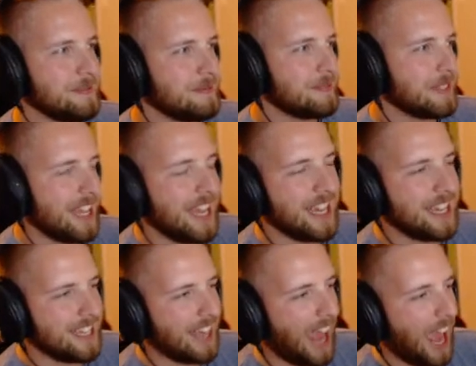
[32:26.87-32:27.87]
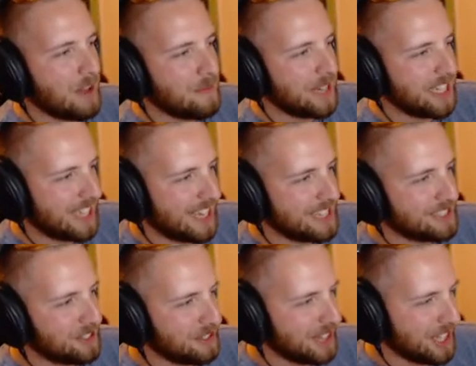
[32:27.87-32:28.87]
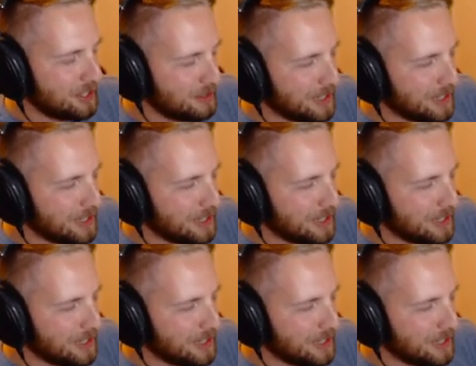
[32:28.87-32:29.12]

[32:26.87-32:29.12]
And how many days do you think you went in